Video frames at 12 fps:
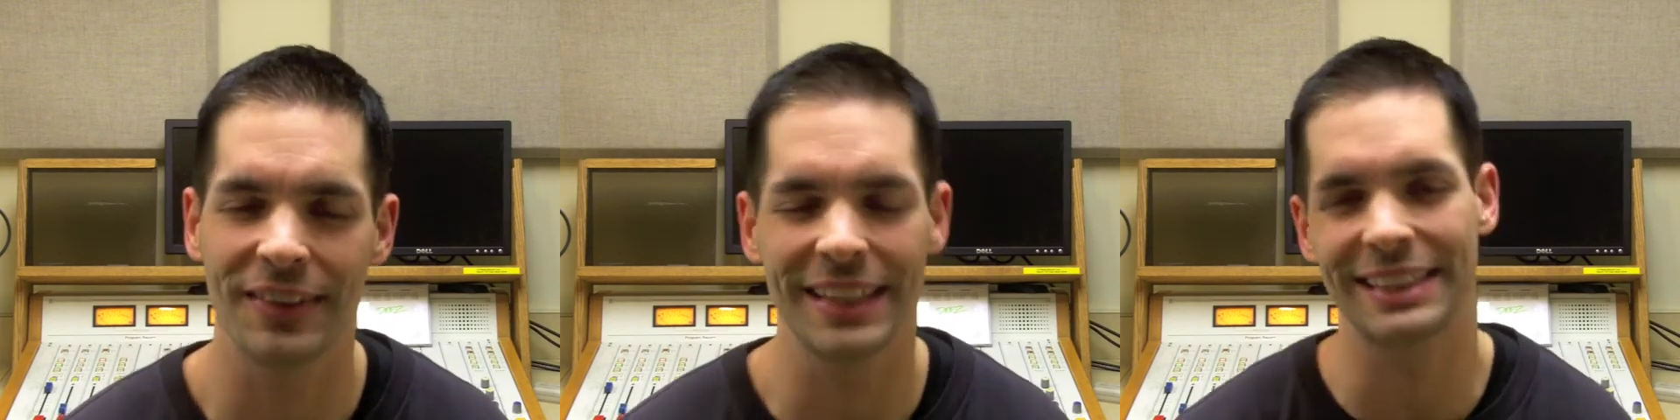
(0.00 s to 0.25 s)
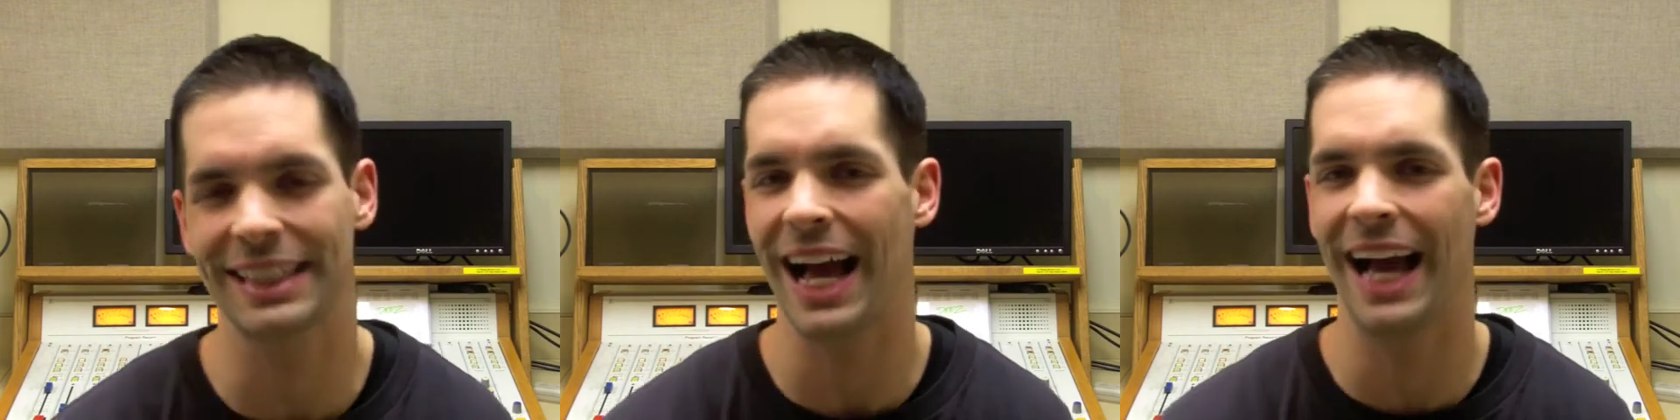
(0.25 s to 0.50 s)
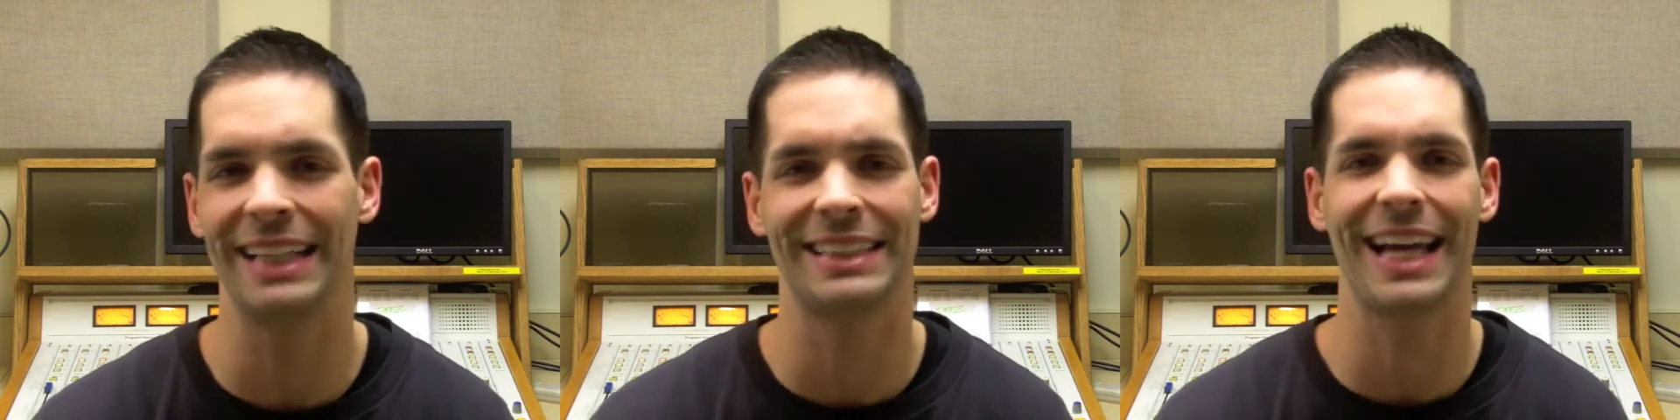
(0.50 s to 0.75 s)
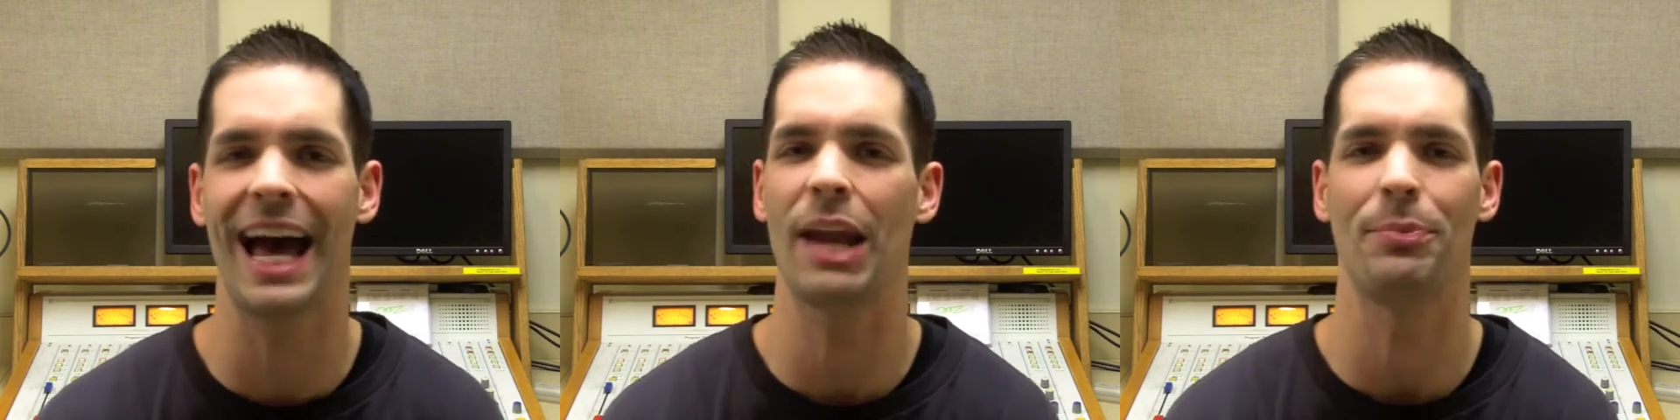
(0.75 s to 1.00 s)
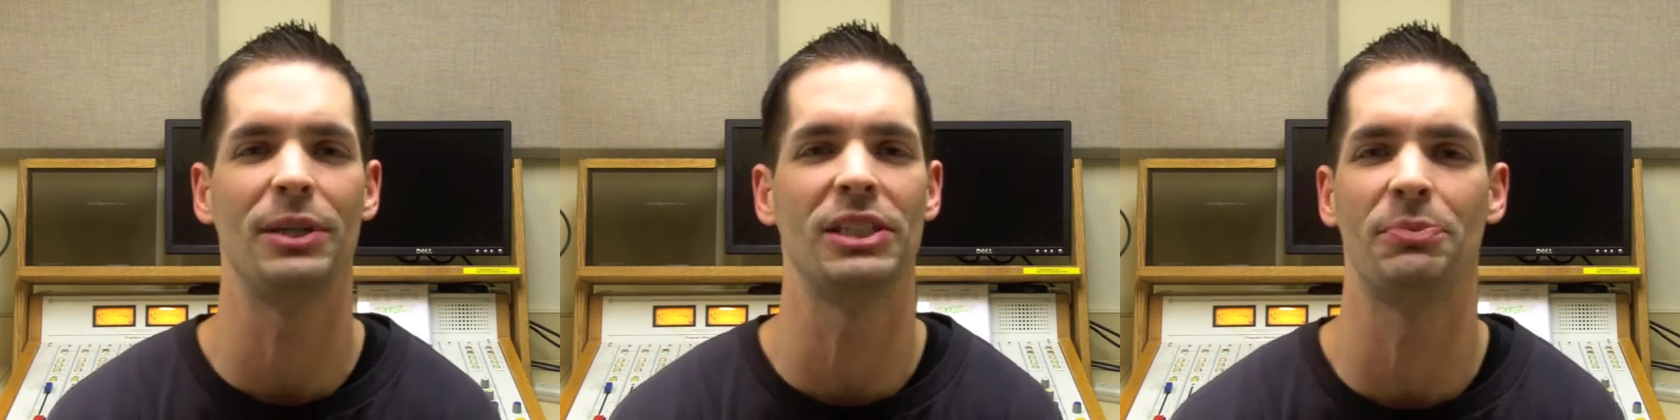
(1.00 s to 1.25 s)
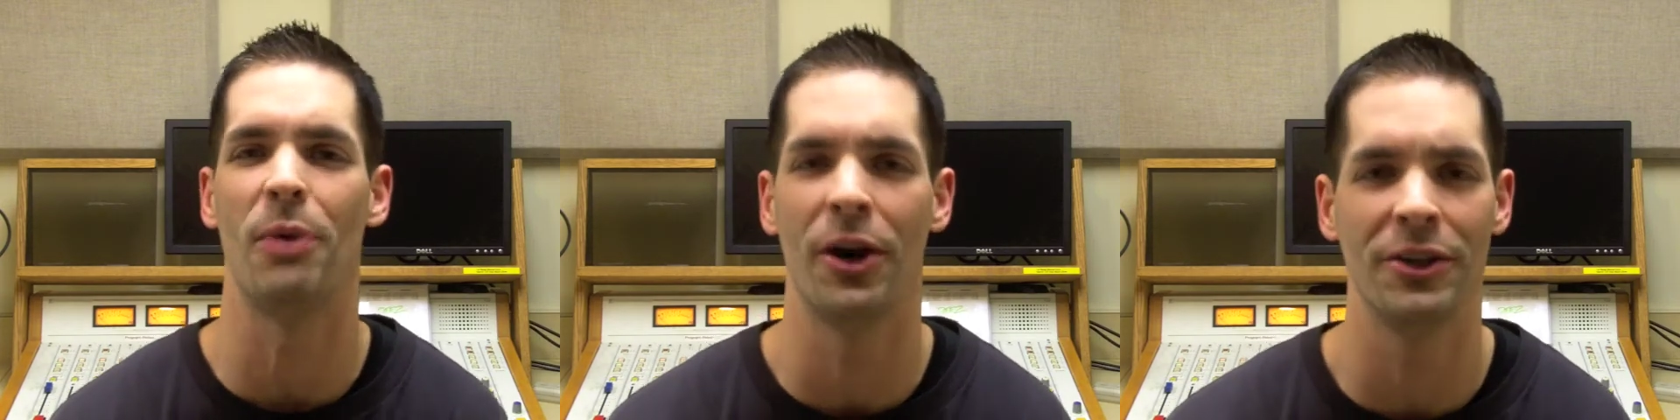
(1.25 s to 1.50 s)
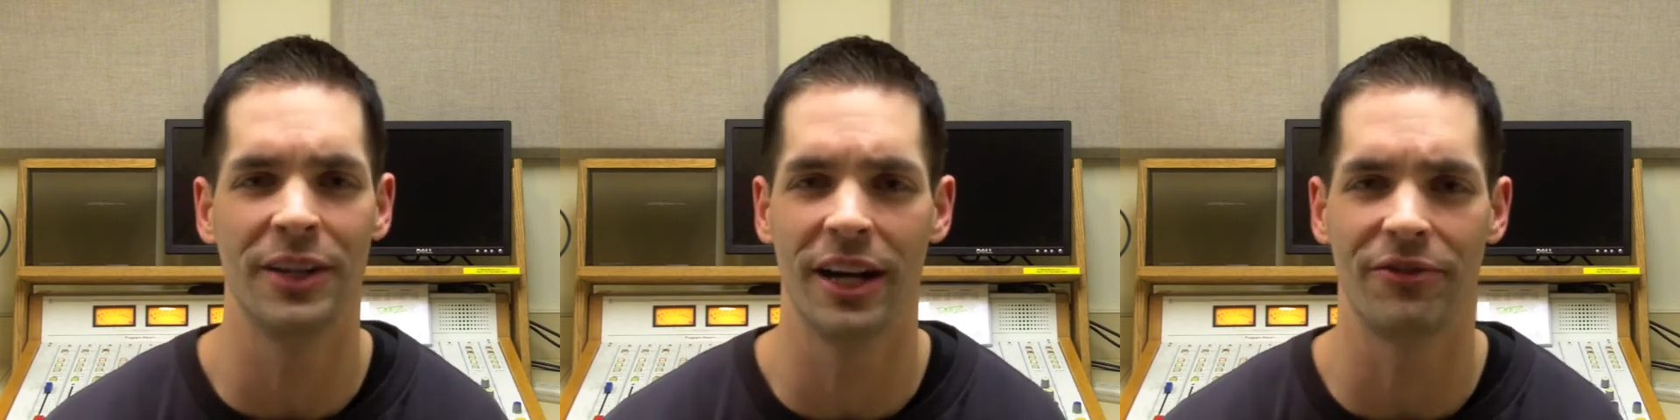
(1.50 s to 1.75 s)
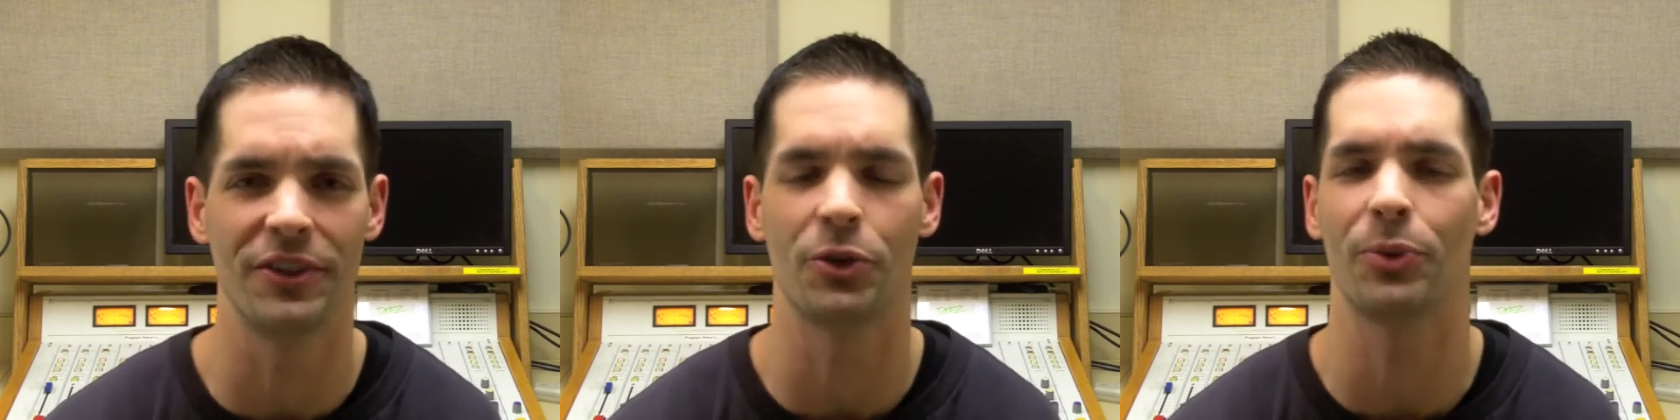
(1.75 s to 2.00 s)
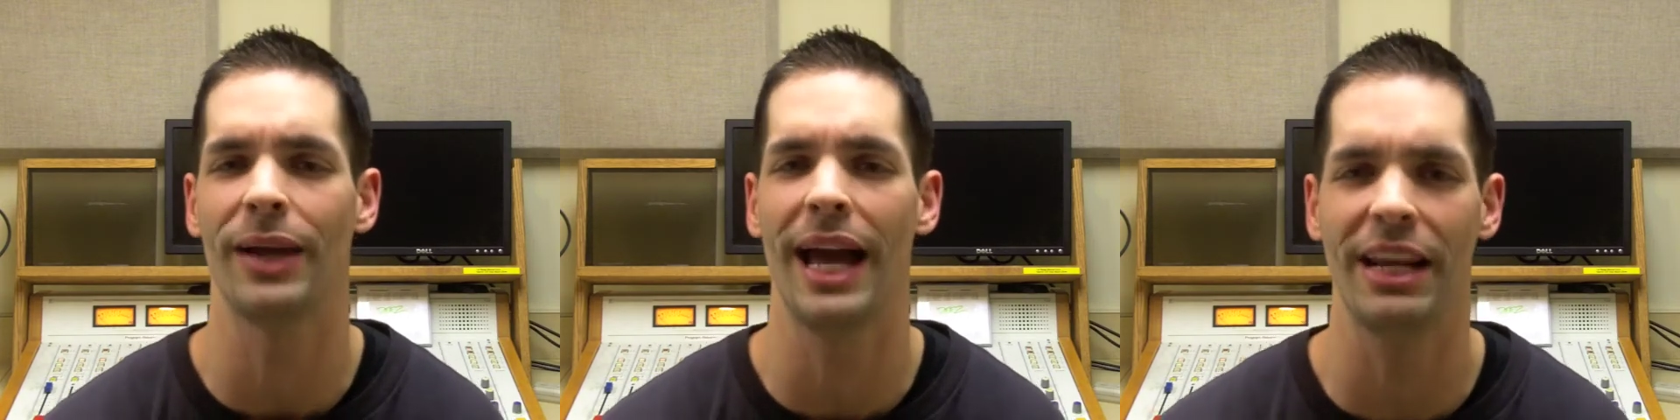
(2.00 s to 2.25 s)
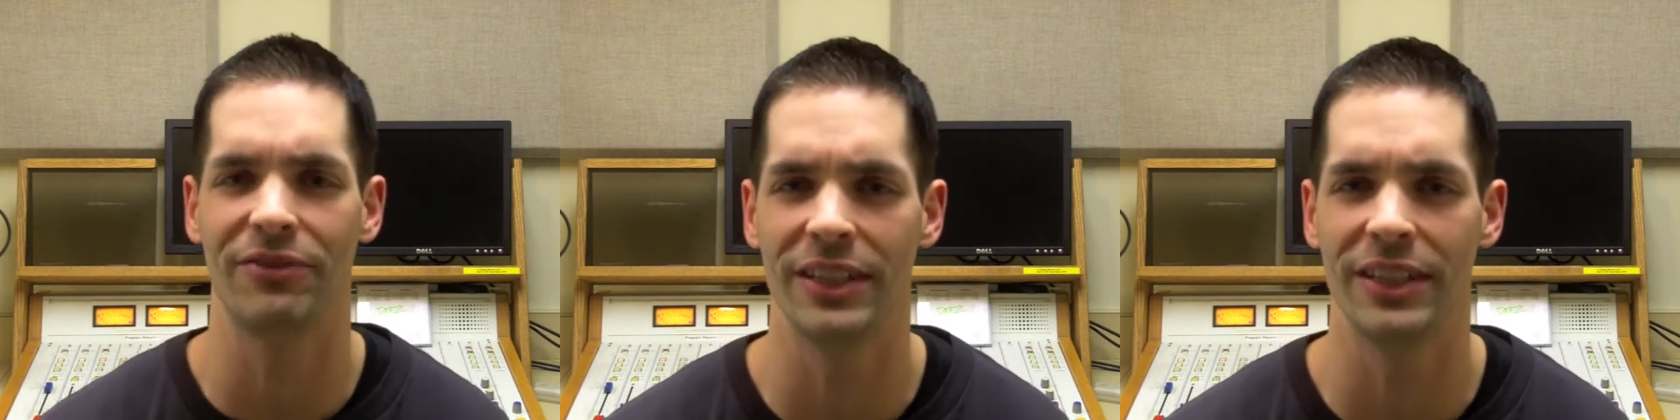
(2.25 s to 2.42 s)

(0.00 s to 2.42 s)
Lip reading: This guy has got to be smart enough and creative